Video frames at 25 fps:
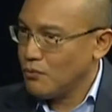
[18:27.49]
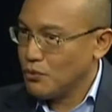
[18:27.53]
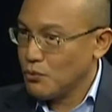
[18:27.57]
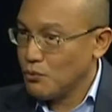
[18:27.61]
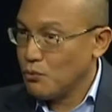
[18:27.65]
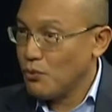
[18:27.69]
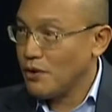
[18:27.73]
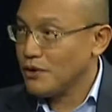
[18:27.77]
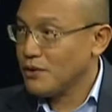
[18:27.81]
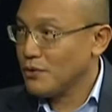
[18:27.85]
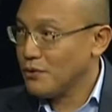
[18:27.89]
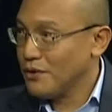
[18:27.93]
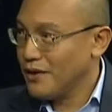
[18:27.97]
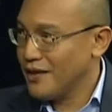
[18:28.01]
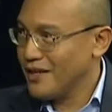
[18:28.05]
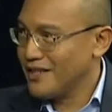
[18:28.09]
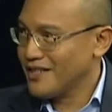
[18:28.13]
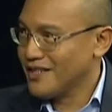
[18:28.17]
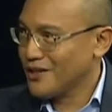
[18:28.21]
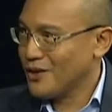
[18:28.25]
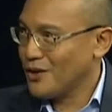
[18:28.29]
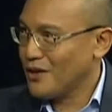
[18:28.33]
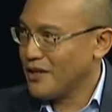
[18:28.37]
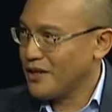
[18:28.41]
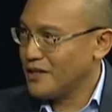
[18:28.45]
what today is
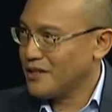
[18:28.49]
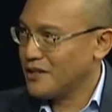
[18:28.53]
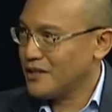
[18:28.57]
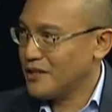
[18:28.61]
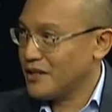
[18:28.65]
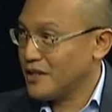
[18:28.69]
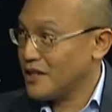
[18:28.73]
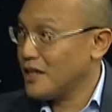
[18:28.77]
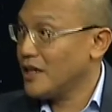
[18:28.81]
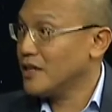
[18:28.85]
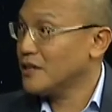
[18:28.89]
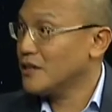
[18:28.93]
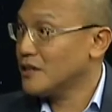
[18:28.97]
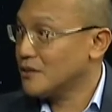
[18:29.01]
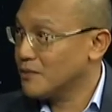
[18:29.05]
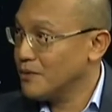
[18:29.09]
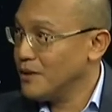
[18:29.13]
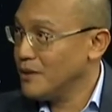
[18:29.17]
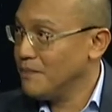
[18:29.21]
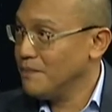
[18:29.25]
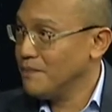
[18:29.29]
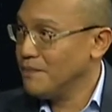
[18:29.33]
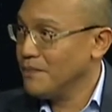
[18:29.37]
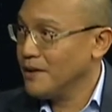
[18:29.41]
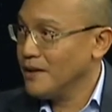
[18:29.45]
called as the side
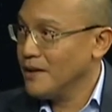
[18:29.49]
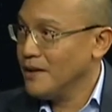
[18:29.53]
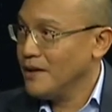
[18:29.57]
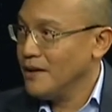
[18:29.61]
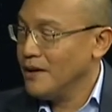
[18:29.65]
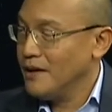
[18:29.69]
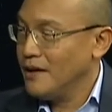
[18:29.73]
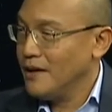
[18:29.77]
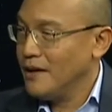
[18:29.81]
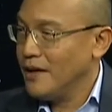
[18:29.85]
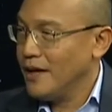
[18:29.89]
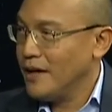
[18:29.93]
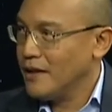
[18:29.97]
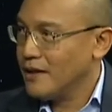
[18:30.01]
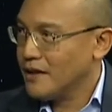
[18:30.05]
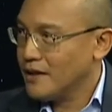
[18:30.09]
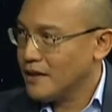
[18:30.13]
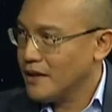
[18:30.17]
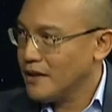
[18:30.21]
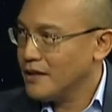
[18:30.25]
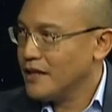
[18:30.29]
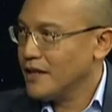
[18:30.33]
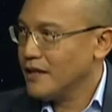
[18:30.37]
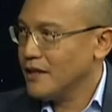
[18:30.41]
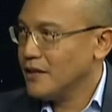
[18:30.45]
stream, and
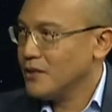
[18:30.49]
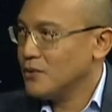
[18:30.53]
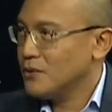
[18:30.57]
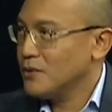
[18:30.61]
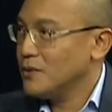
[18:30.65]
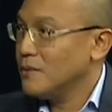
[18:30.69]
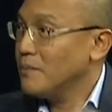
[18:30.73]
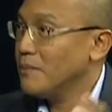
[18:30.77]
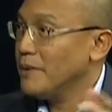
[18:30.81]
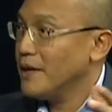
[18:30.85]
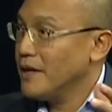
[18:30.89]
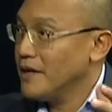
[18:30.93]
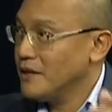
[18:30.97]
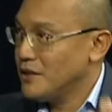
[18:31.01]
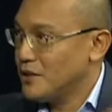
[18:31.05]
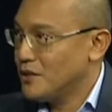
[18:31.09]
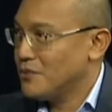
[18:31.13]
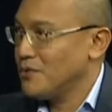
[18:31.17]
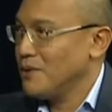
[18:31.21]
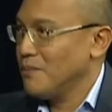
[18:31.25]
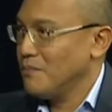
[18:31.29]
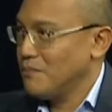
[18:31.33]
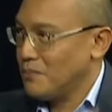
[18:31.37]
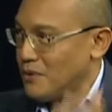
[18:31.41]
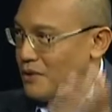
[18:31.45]
turn that into a
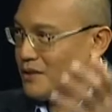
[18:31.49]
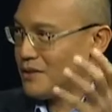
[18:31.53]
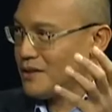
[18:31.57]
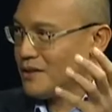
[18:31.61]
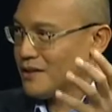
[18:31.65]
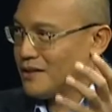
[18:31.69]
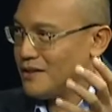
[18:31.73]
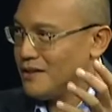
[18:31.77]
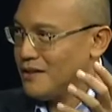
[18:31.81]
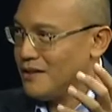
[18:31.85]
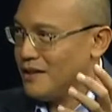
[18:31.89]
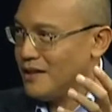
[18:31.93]
mainstream product.